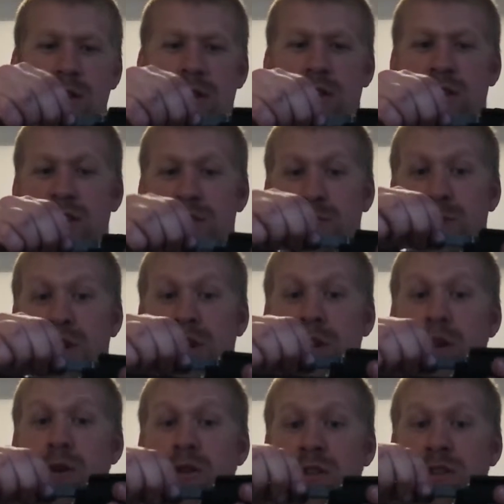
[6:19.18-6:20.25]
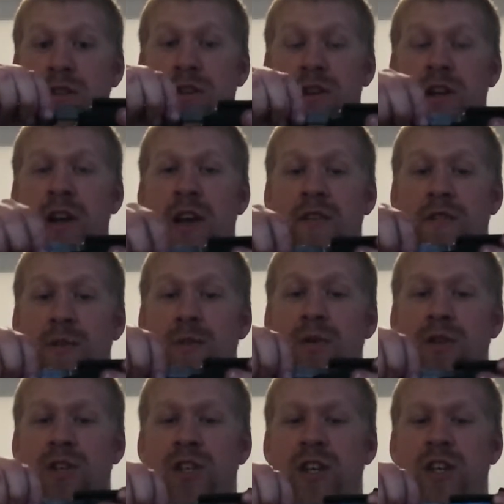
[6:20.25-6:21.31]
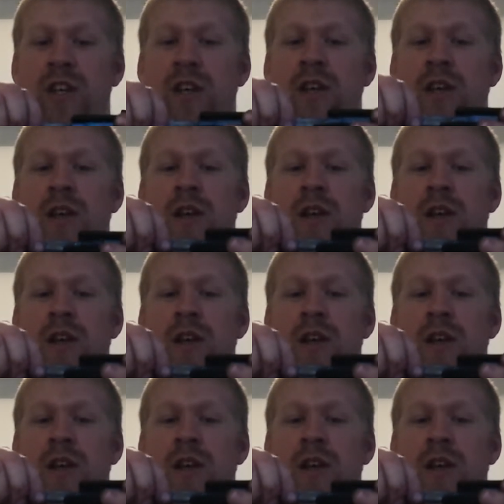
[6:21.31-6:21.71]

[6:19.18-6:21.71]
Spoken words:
it's spring loaded, so you're going to have to push in.